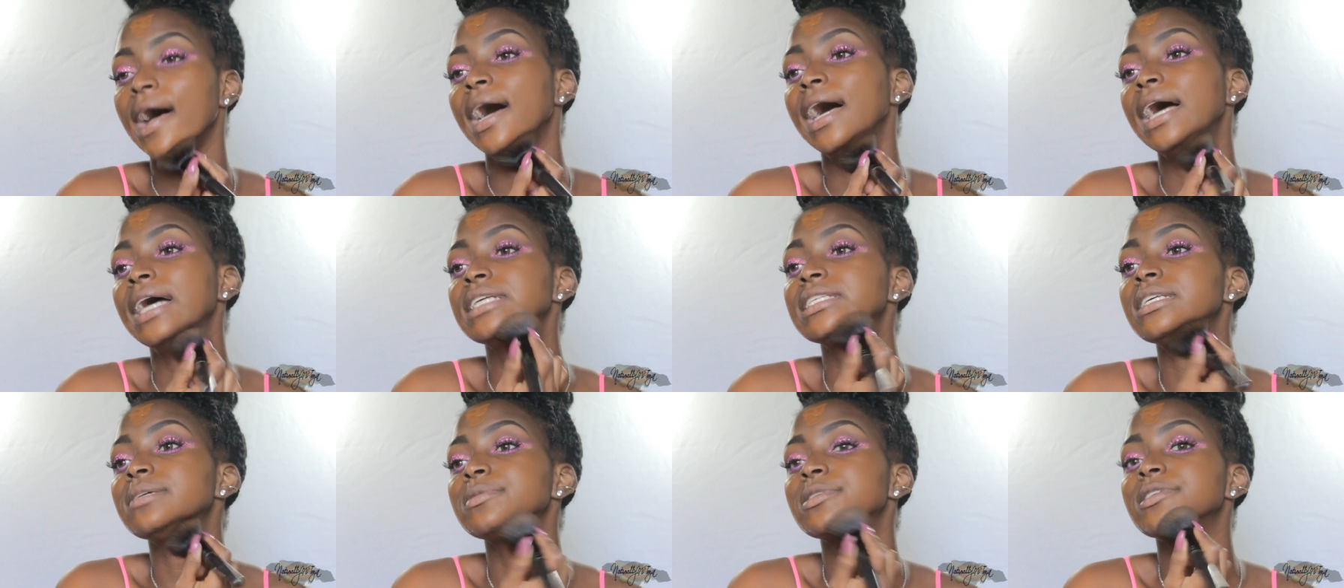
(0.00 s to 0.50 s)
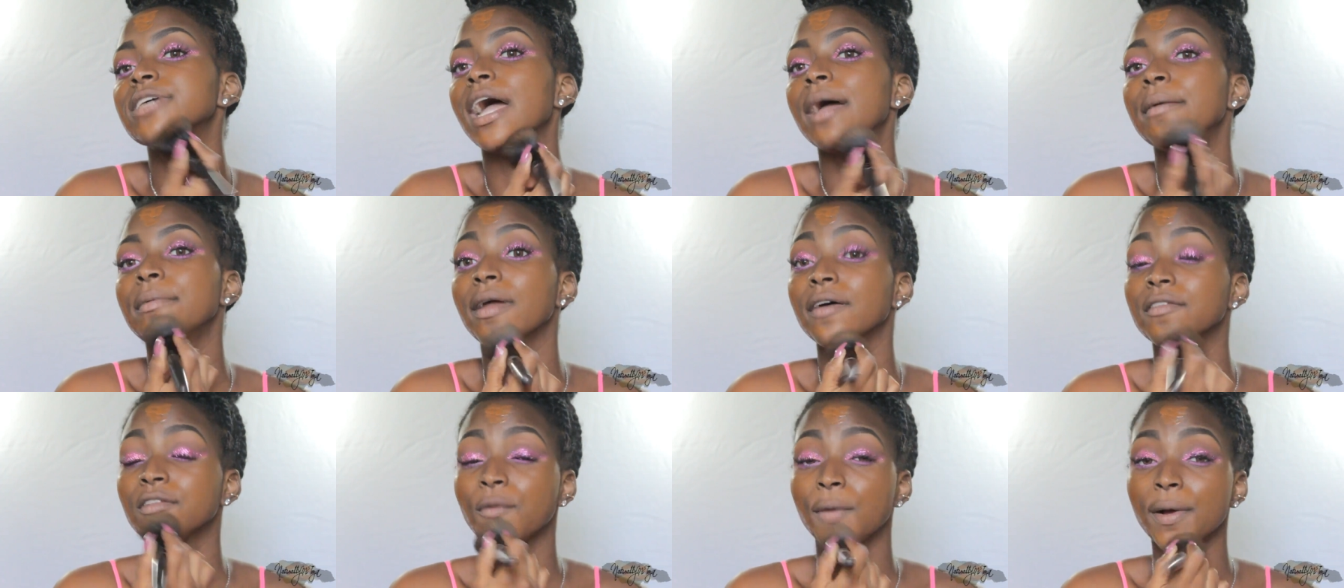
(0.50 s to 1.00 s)
I subscribed
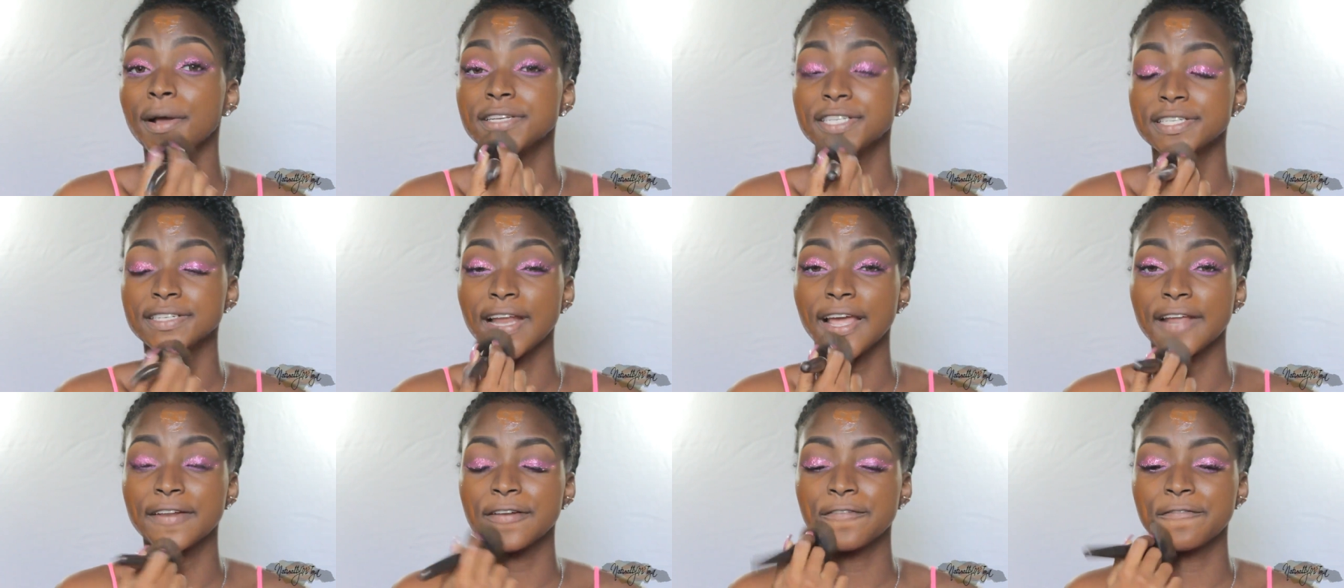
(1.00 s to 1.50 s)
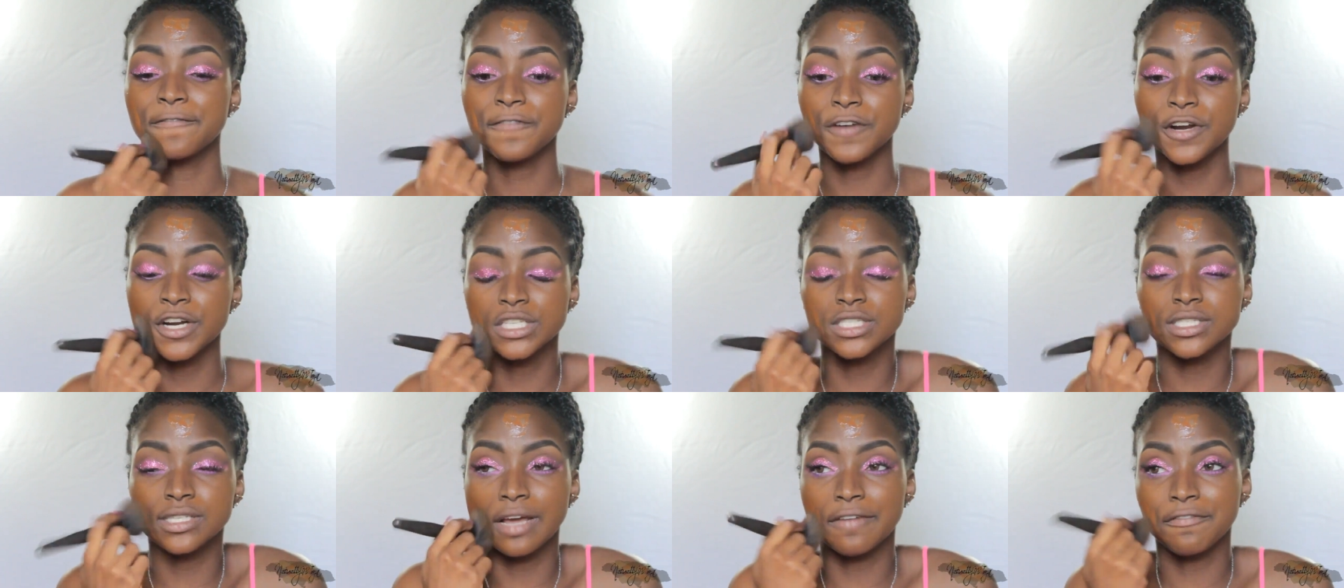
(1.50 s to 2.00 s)
after watching like the
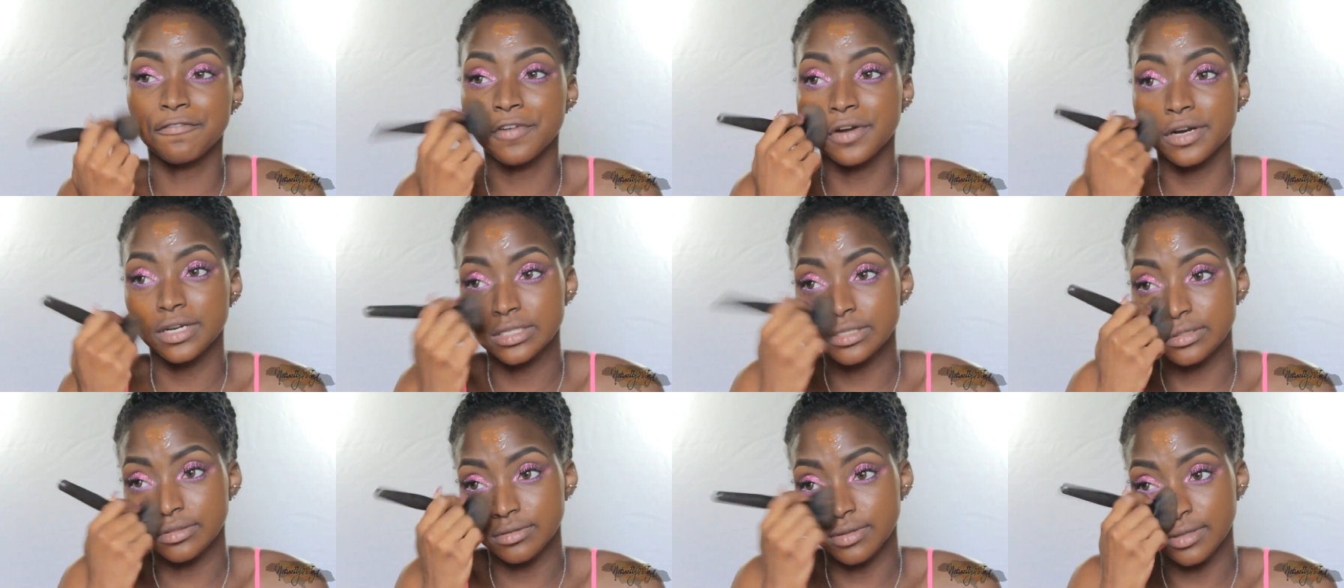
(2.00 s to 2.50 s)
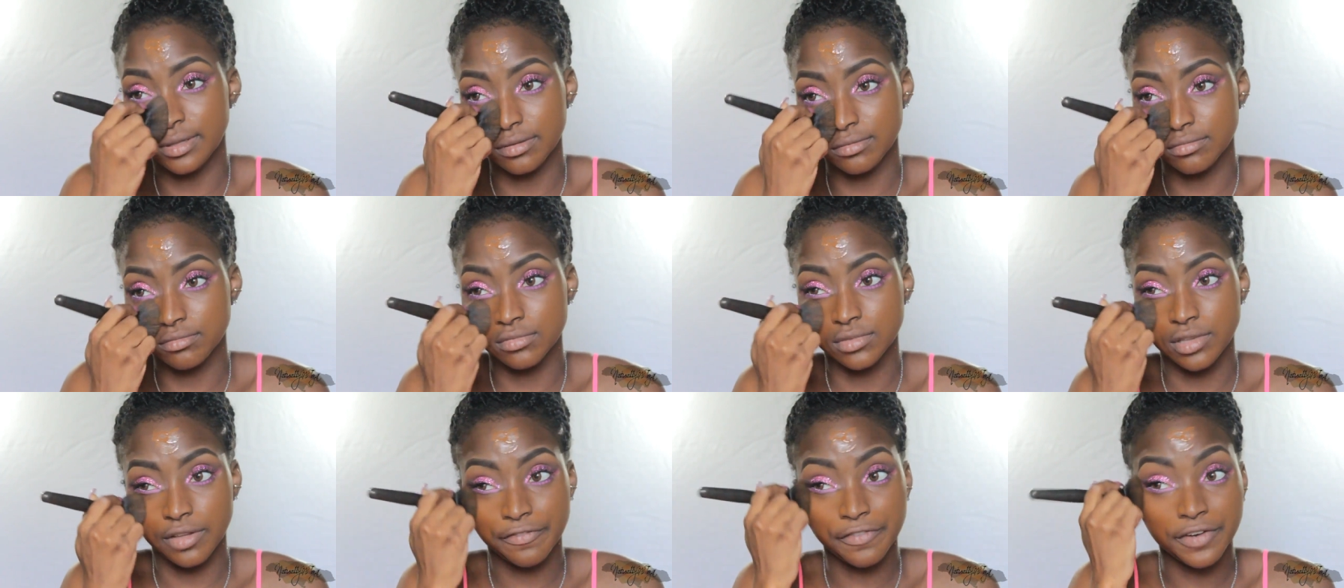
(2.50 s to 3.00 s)
first
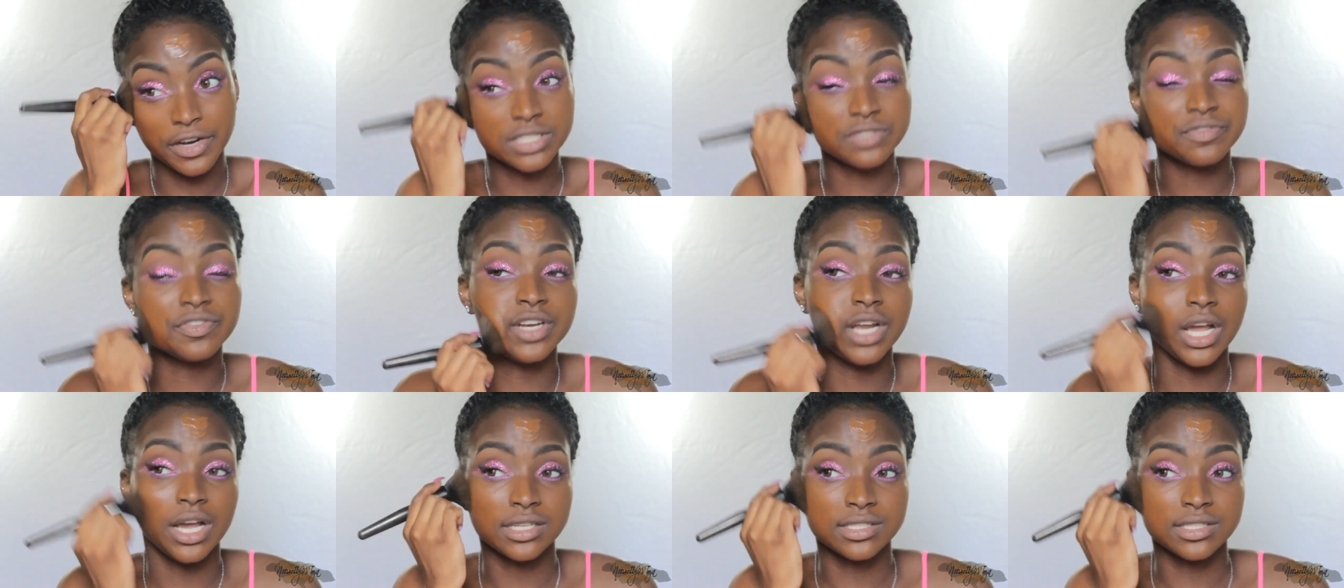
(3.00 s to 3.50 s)
video